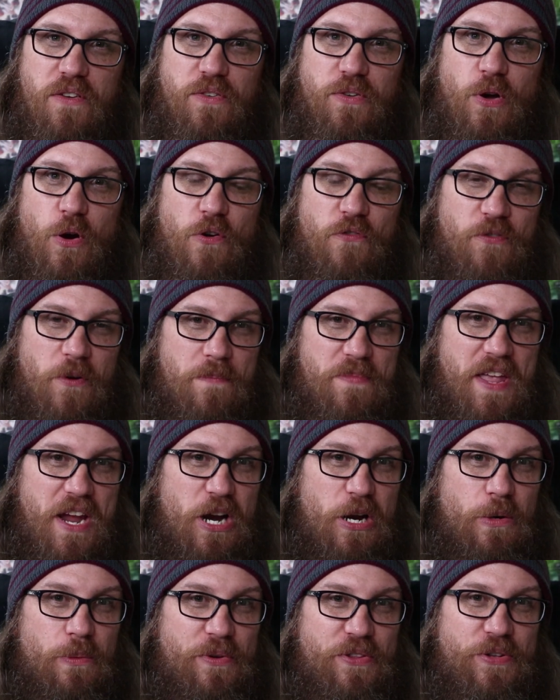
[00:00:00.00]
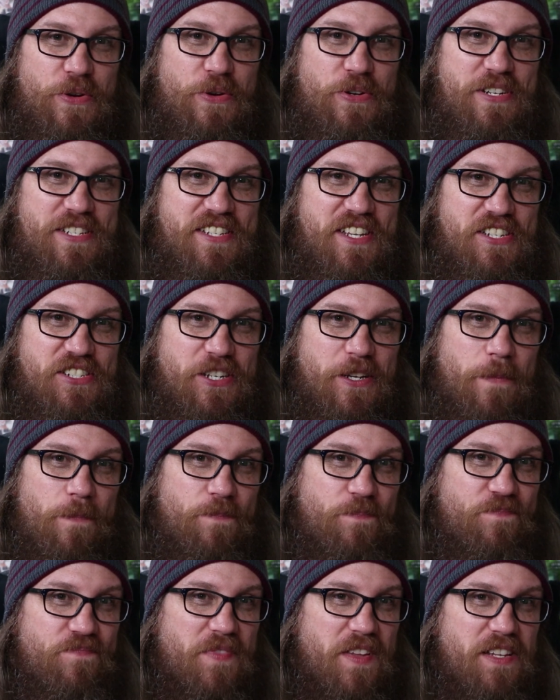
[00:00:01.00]
go from there with your
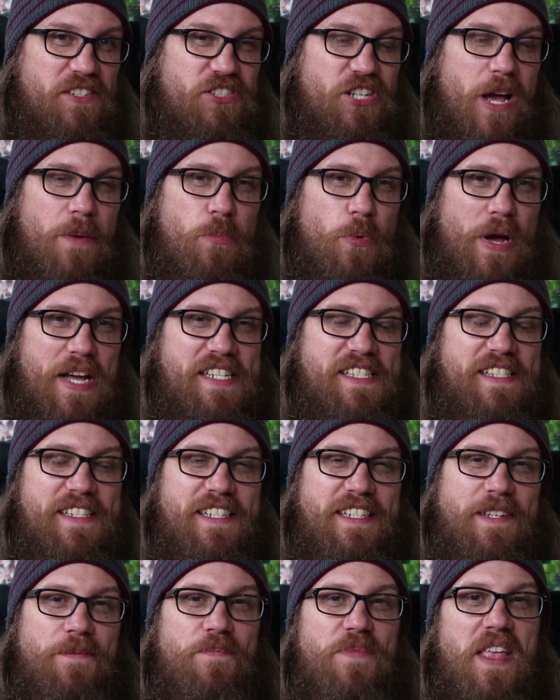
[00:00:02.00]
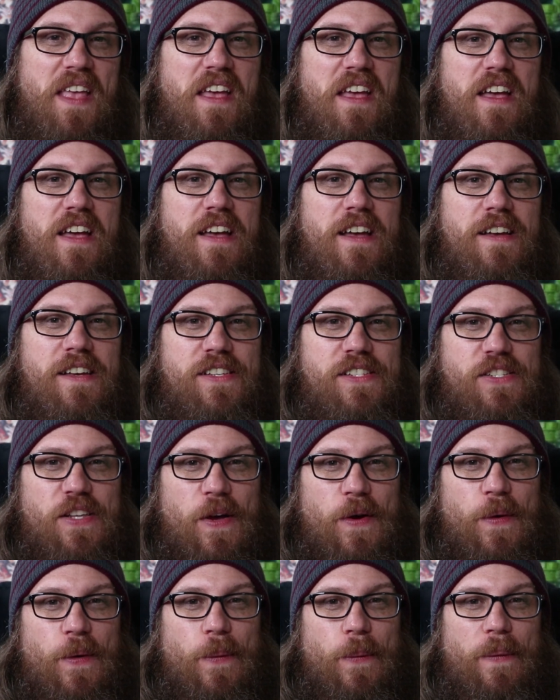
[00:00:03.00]
decision. Shop wisely.
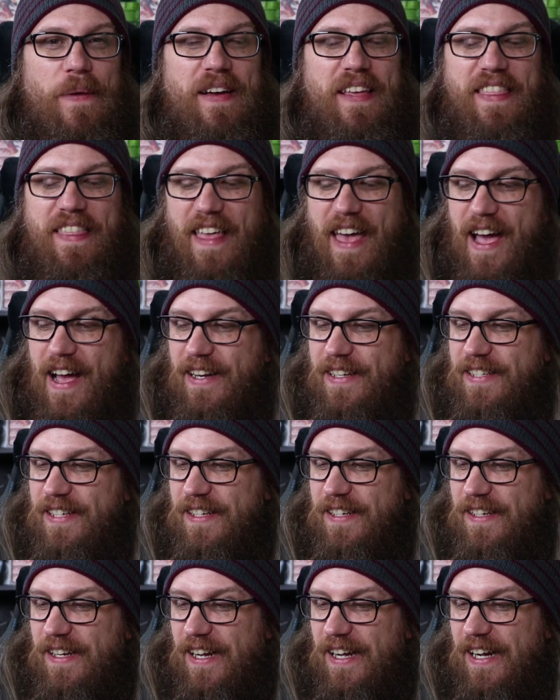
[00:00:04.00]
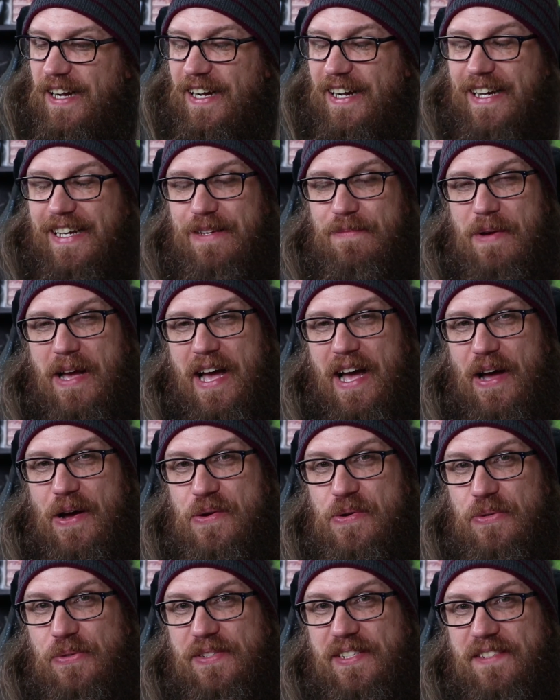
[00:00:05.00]
So with that, I'm
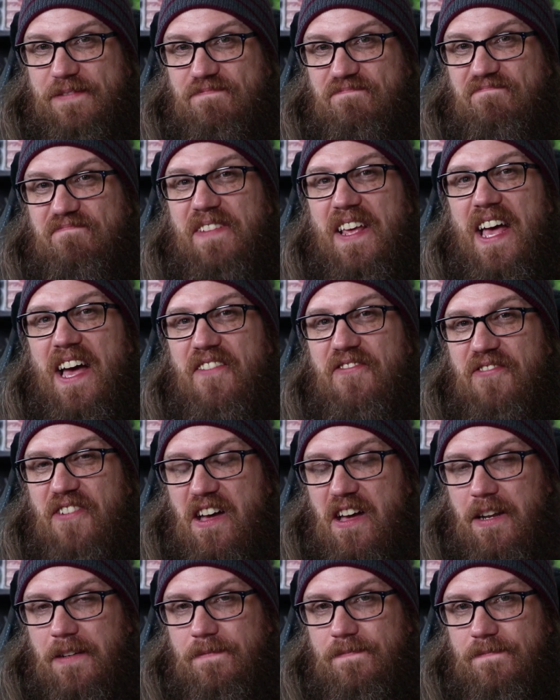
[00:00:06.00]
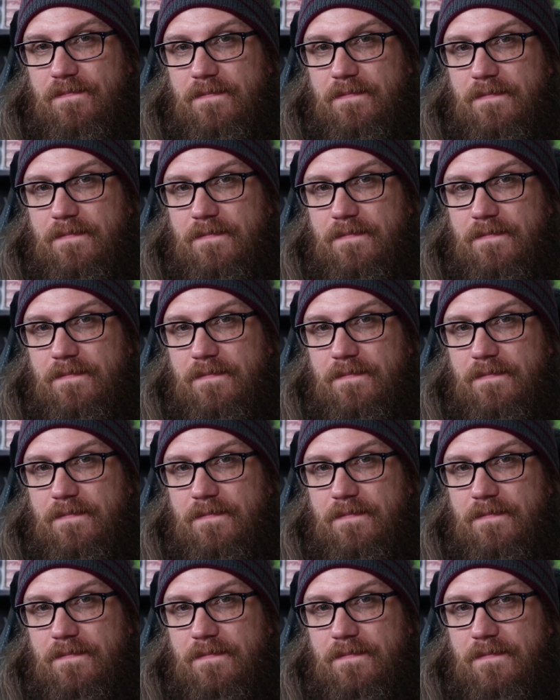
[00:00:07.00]
out. Have fun.